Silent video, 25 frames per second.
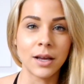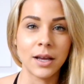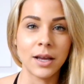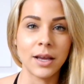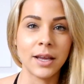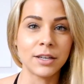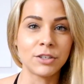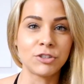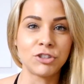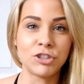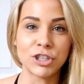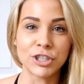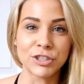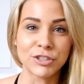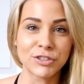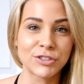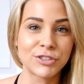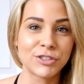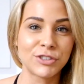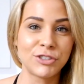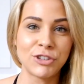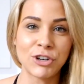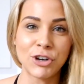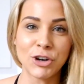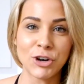it
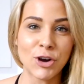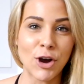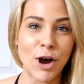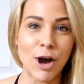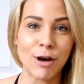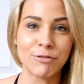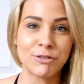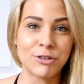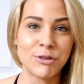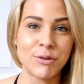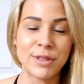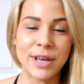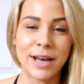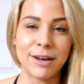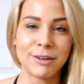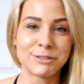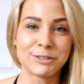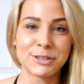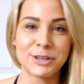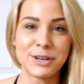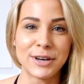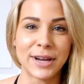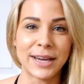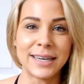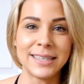just took off
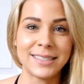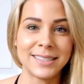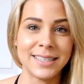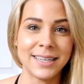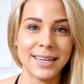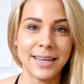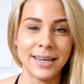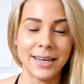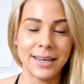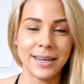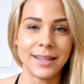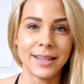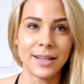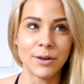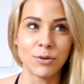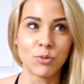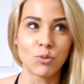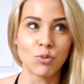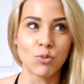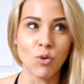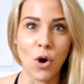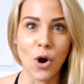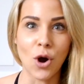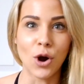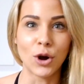2019 in the
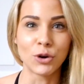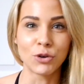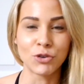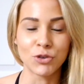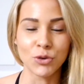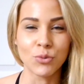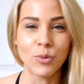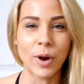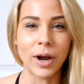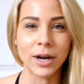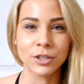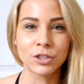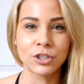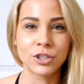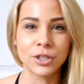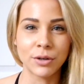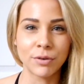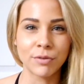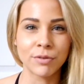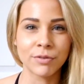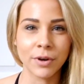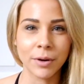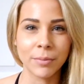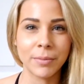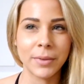wrong direction
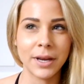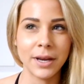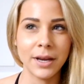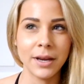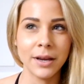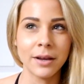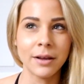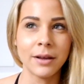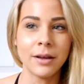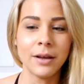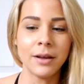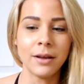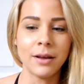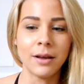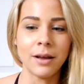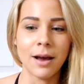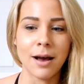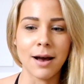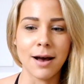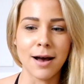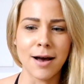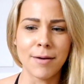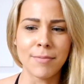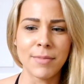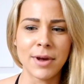for me.
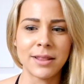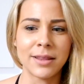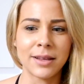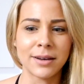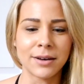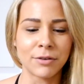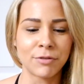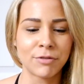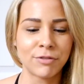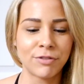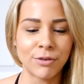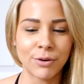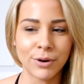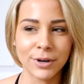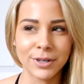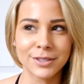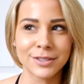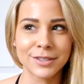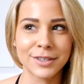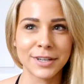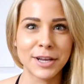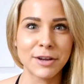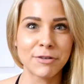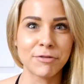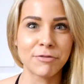And then
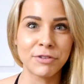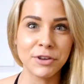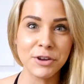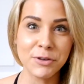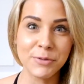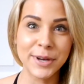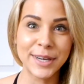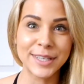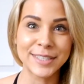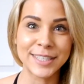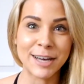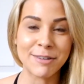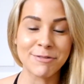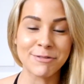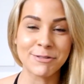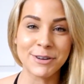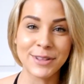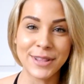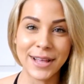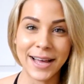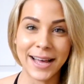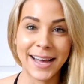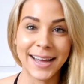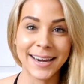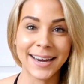unfortunately a few weeks after
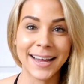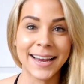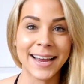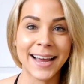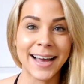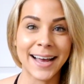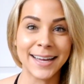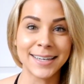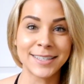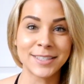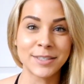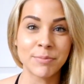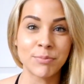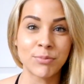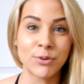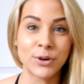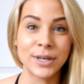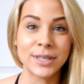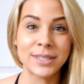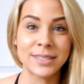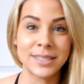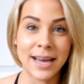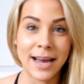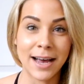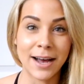that I had to
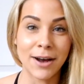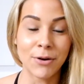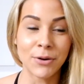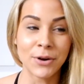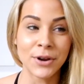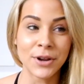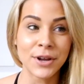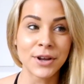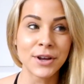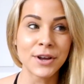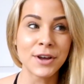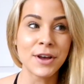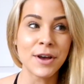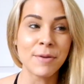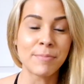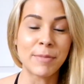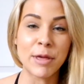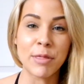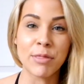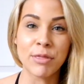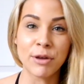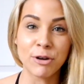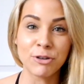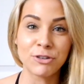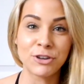put down my
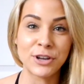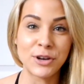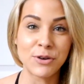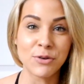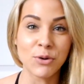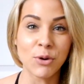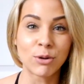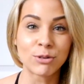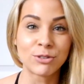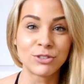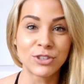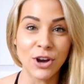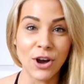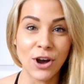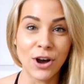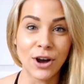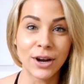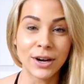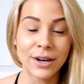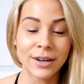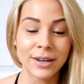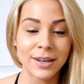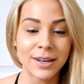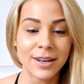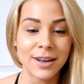13-year-old
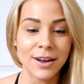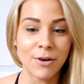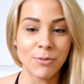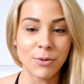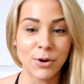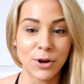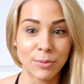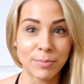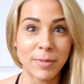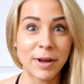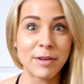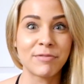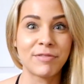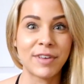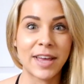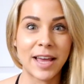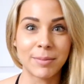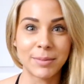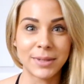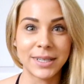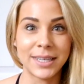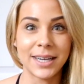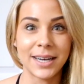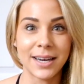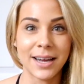dog. Well, my
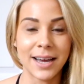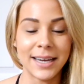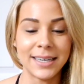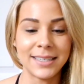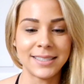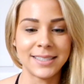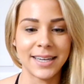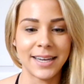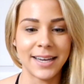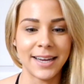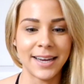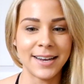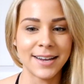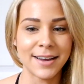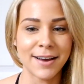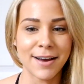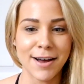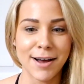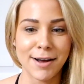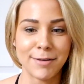family and I did.